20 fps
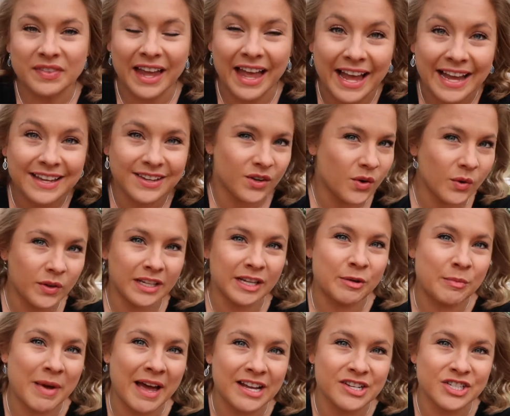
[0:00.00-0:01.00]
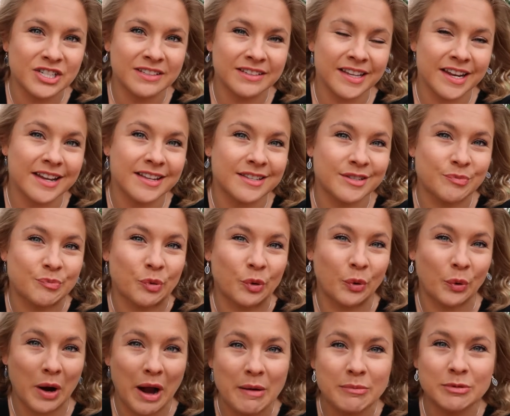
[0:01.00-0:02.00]
I can only imagine that it's
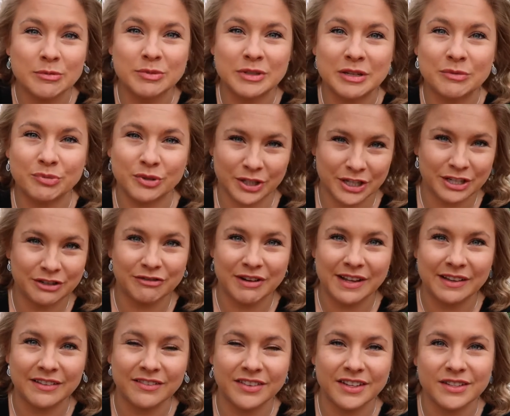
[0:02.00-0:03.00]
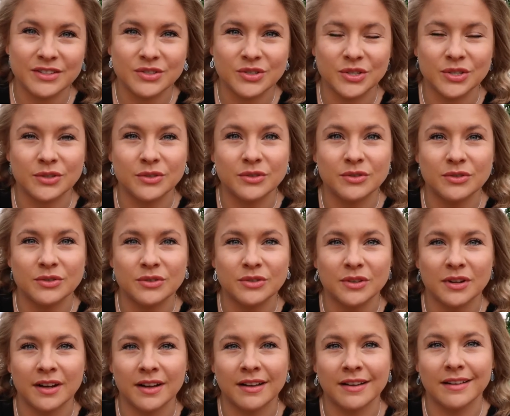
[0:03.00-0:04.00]
probably pretty relevant
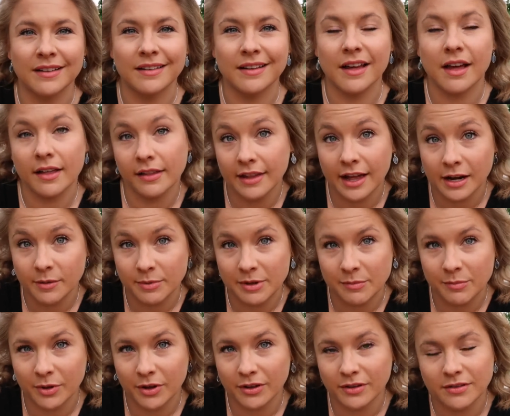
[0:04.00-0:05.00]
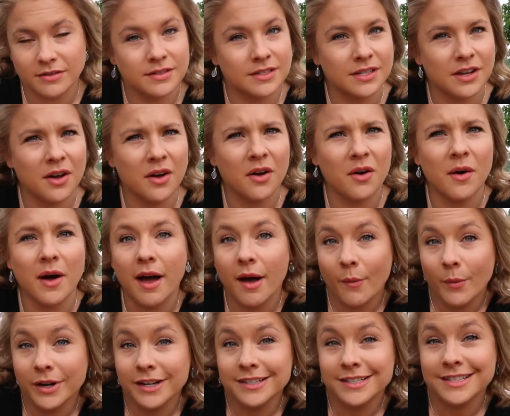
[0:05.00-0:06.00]
to a lot of people. So
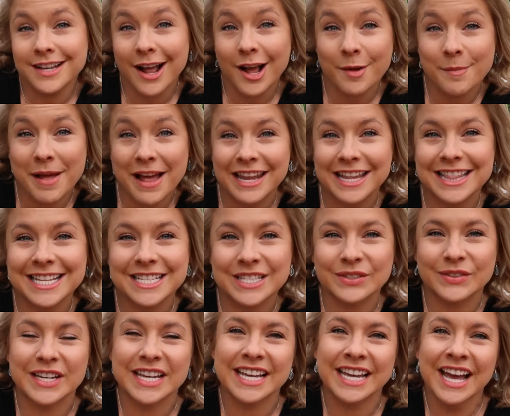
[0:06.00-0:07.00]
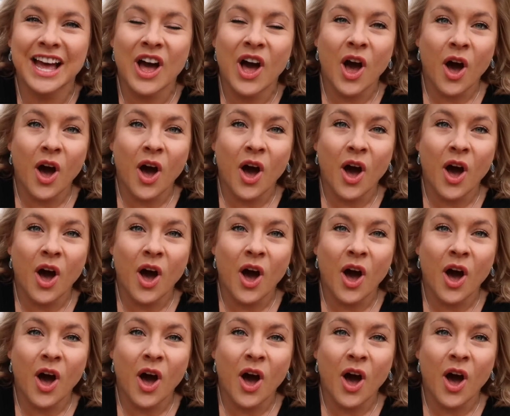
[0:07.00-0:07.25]
I wanted to talk about it this week.